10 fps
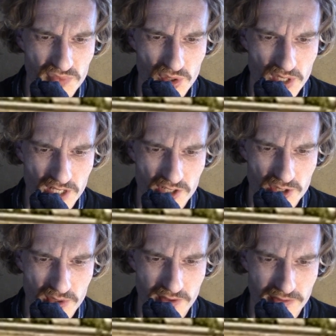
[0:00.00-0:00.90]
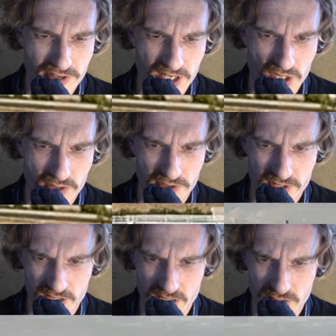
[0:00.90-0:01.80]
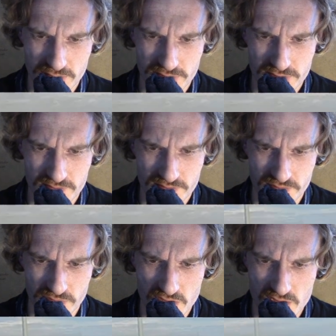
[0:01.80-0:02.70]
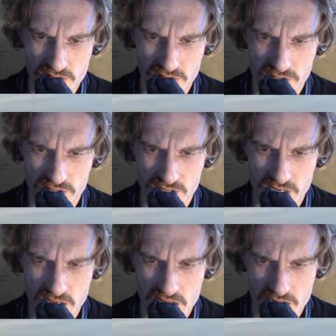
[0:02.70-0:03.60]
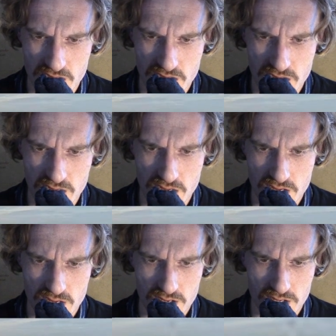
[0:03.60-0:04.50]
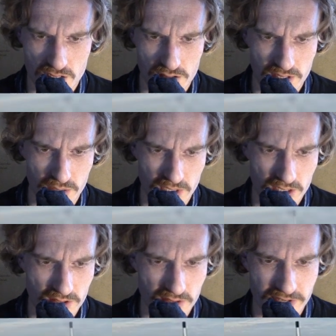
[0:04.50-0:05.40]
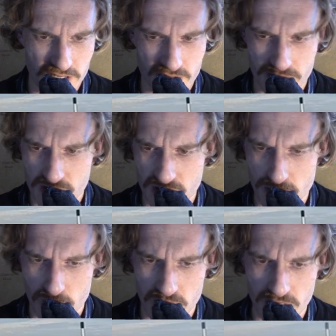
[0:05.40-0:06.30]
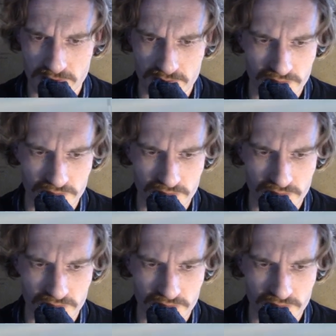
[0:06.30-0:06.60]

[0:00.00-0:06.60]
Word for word: No entry, vet office and health. No, not today. I already went to the vet office in the morning.